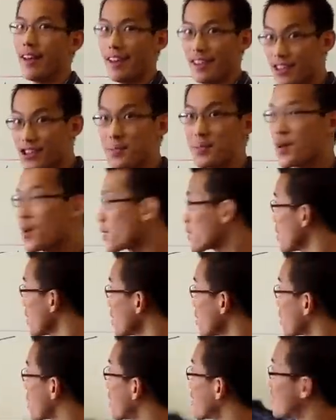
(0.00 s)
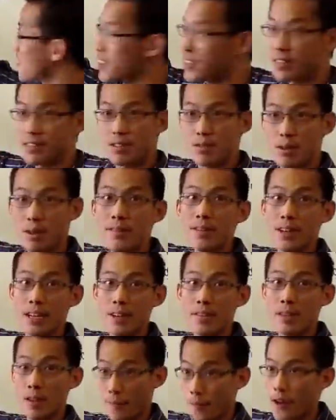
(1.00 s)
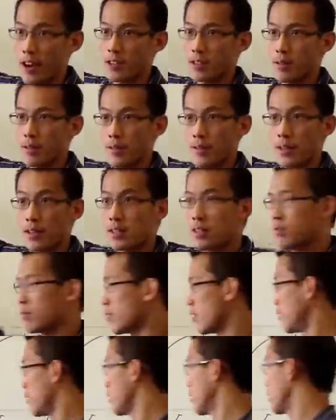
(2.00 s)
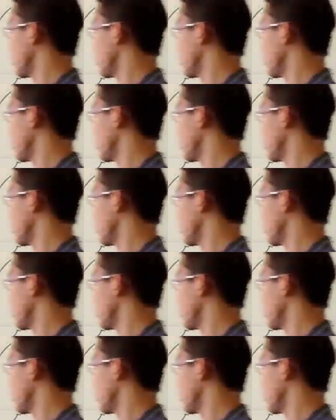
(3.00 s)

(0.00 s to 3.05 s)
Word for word: It should be horizontal because the derivative, the first derivative, is zero.